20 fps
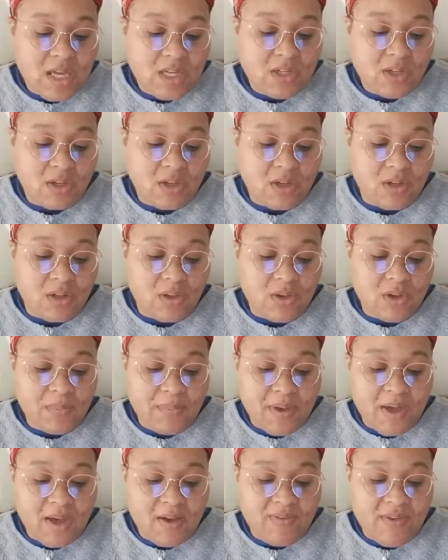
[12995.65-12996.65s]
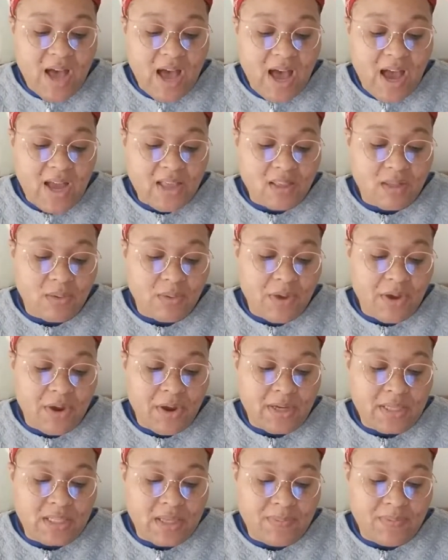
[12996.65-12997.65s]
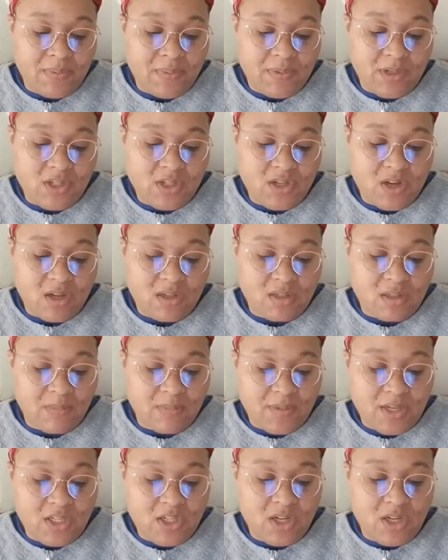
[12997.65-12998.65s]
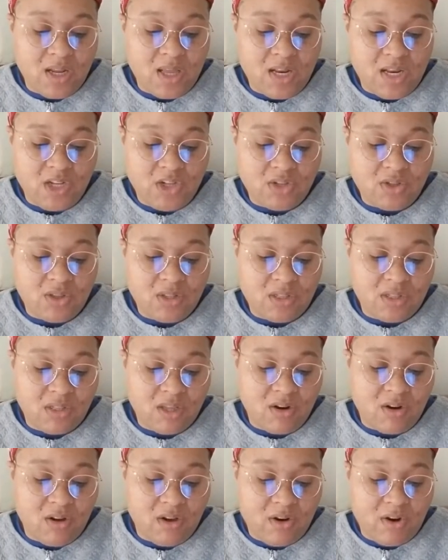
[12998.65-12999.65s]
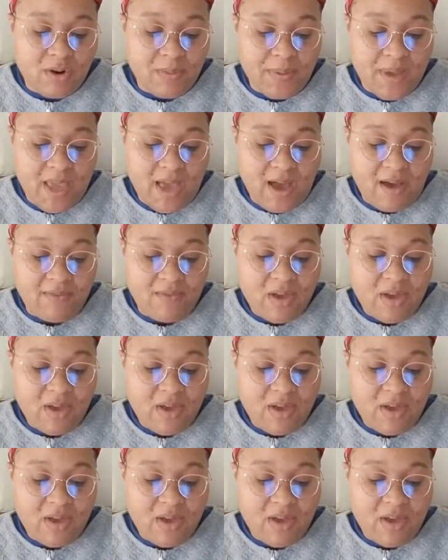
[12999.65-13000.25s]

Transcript: To conclude above, I, the lawyer, accepted Ms. Chong's commission and issued this letter on her behalf.